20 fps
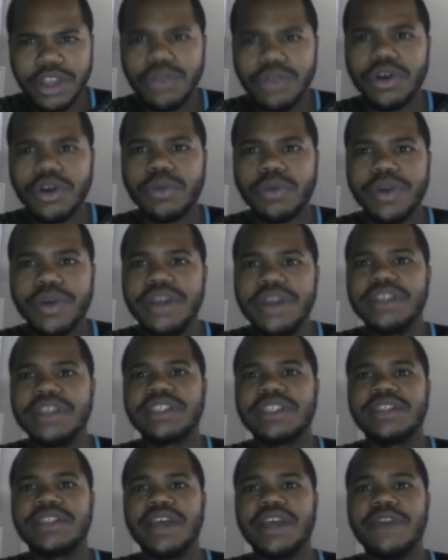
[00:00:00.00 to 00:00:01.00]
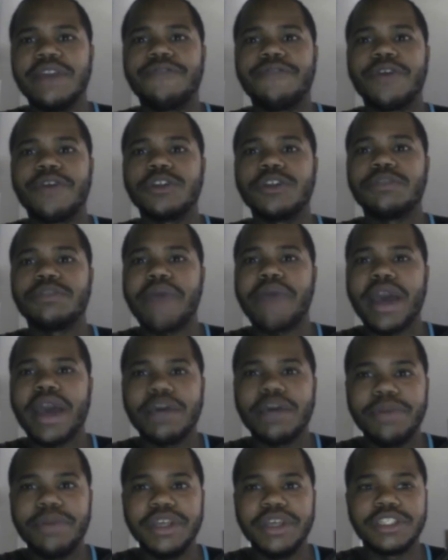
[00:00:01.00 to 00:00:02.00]
you can read this in 1
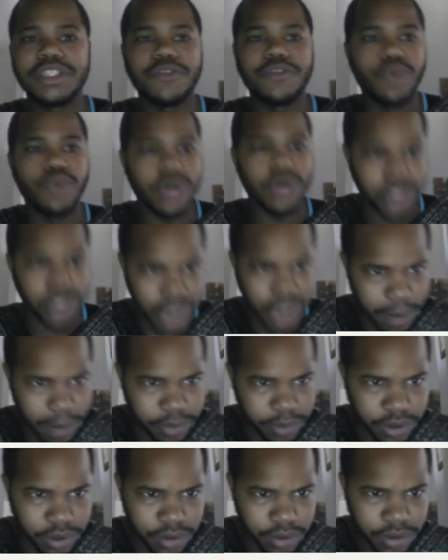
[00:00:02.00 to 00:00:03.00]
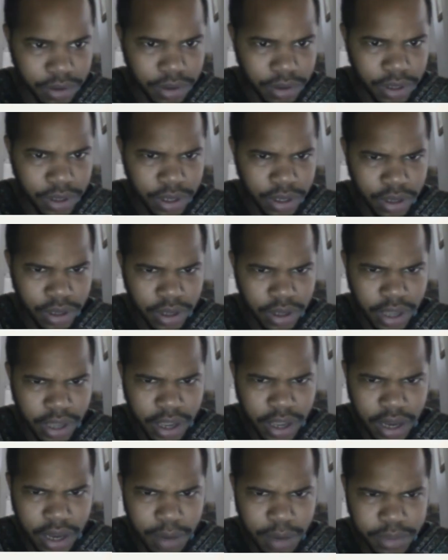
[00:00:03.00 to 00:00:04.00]
Maccabees, the 4th chapter,
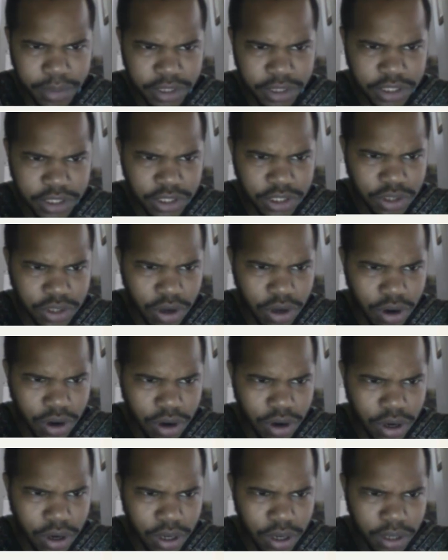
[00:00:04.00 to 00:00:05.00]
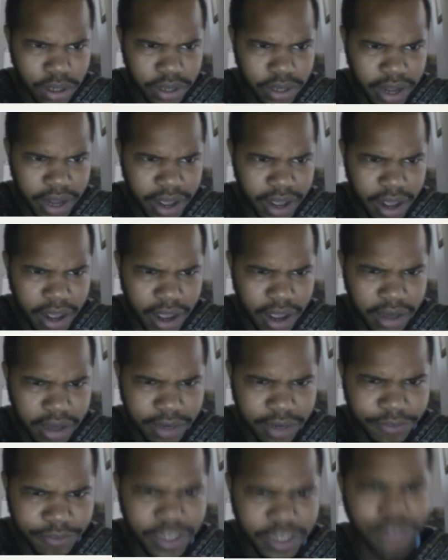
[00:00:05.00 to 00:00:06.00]
and I'm going to start
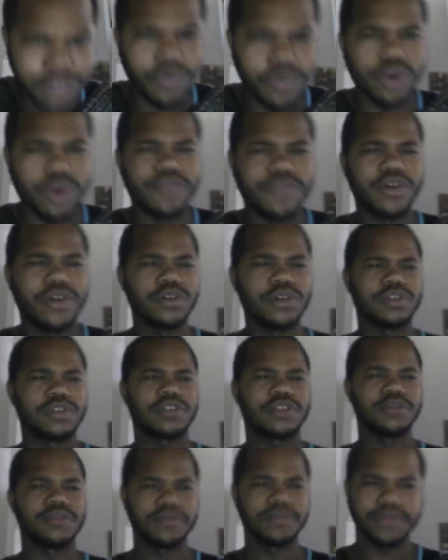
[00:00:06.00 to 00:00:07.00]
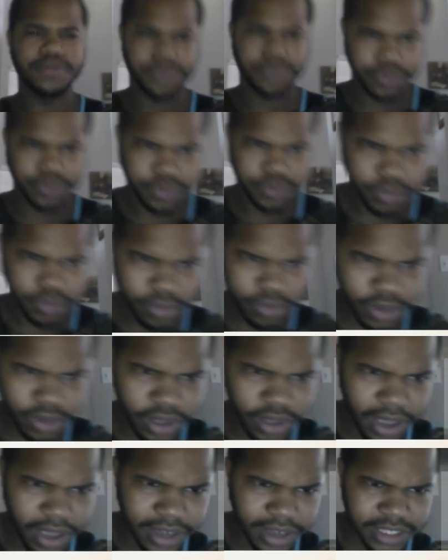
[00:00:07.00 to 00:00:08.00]
at the 54th verse,
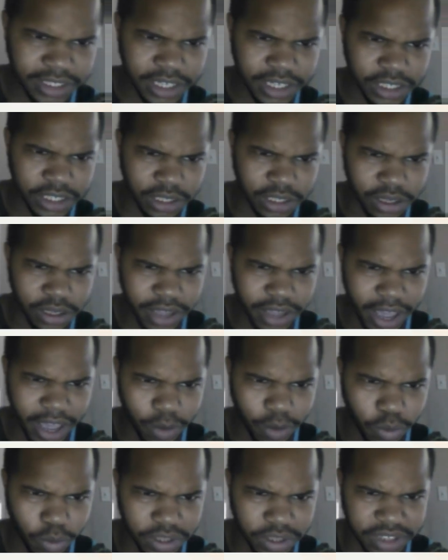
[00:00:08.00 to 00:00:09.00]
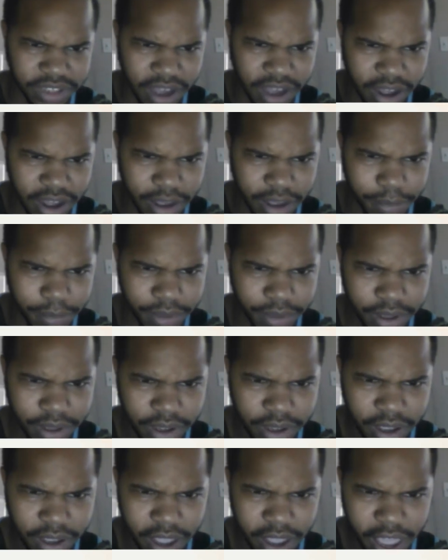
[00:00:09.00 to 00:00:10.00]
and it says, "Look at what time
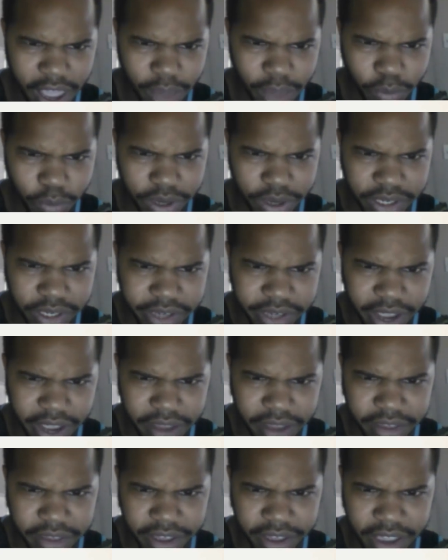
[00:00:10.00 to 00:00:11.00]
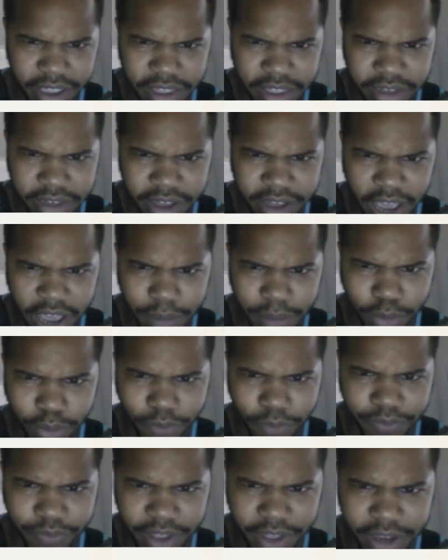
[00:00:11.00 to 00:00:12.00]
and what day the heathen had
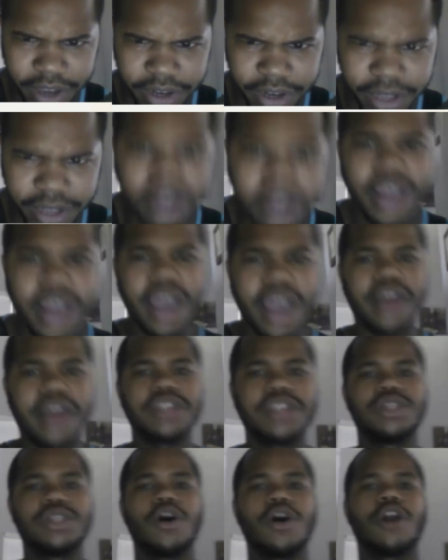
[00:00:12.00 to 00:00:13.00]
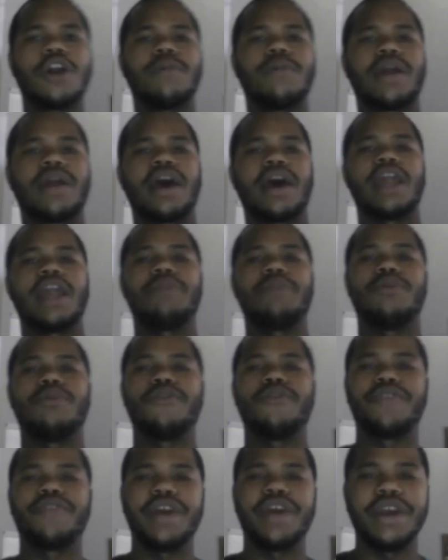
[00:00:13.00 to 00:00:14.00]
profaned it," and it's talking about how they
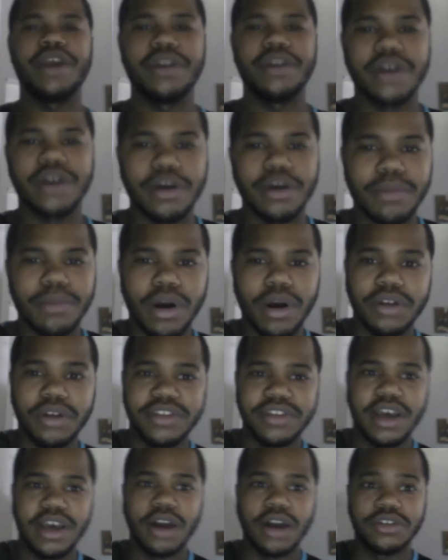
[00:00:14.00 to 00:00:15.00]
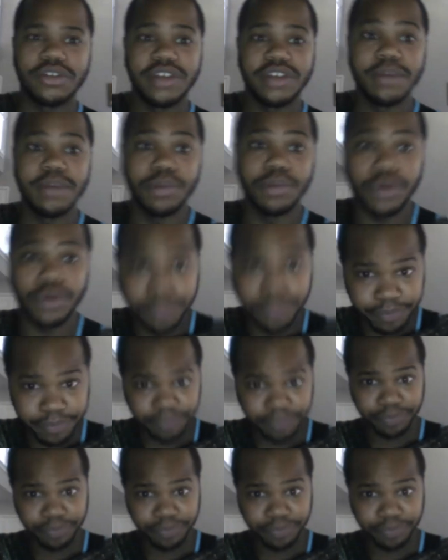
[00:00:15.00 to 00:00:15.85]
profaned our temple,